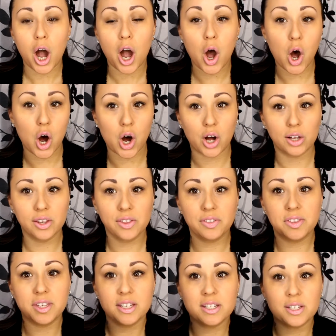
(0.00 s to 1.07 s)
haul.
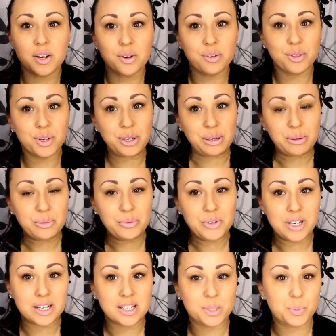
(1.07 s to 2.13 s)
These are the new
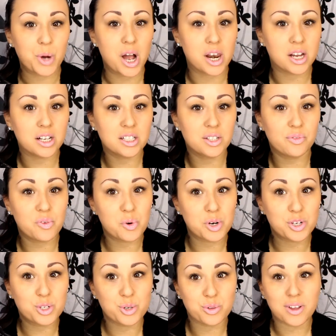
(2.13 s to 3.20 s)
NYX products
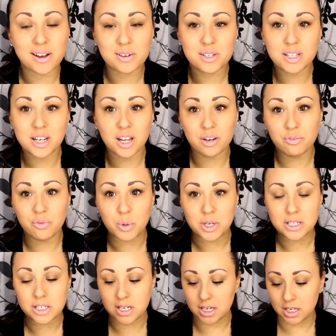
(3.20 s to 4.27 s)
for two thousand
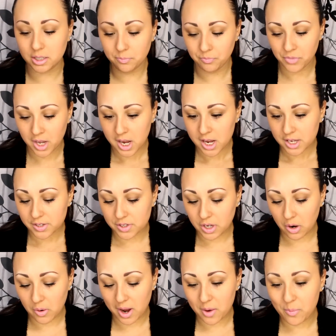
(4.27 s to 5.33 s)
fourteen.
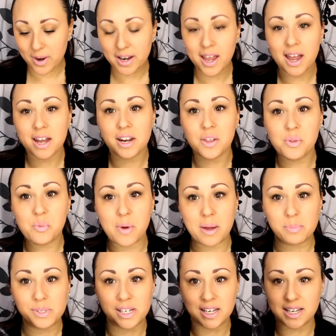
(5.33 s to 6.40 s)
So I went ahead on the
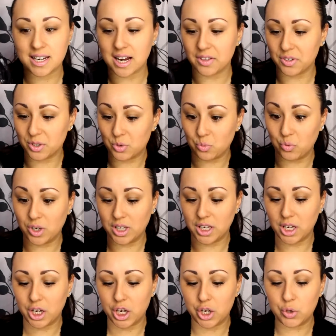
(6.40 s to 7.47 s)
website and got this
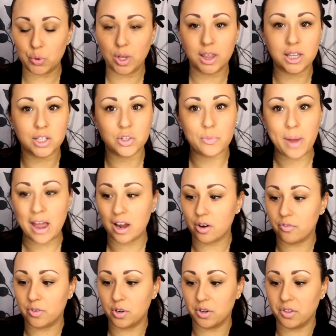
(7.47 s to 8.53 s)
really cute little
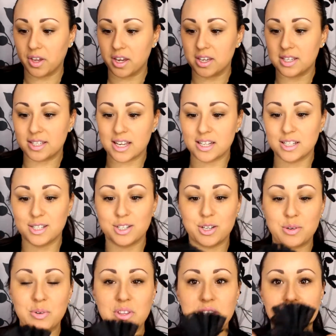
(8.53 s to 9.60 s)
bag full. They send it
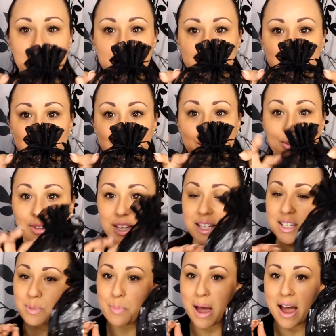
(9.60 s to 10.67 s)
to you in this little cute
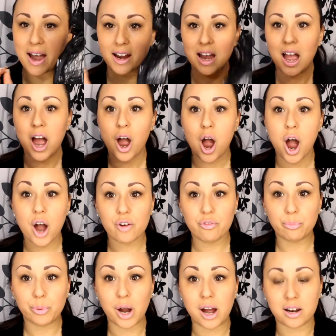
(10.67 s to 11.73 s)
lace bag
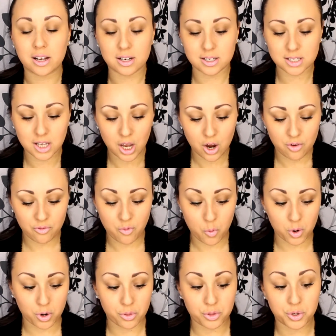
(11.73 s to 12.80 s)
of products
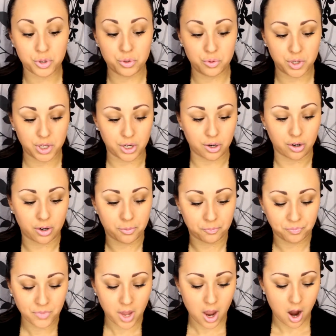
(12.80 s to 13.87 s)
for the new year.
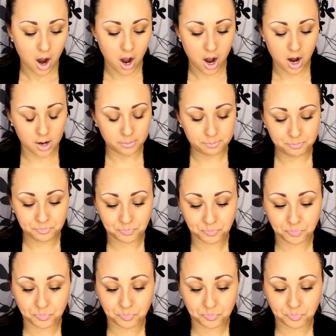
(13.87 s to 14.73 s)
Um,